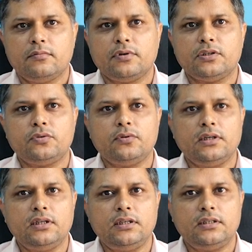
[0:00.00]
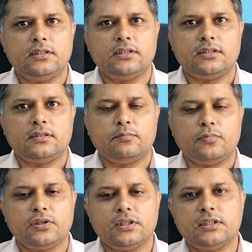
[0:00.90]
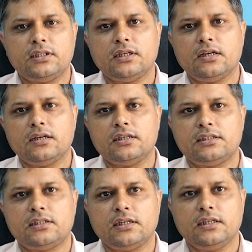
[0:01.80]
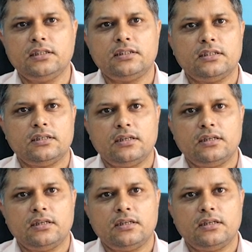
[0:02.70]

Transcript: First one is potential strains,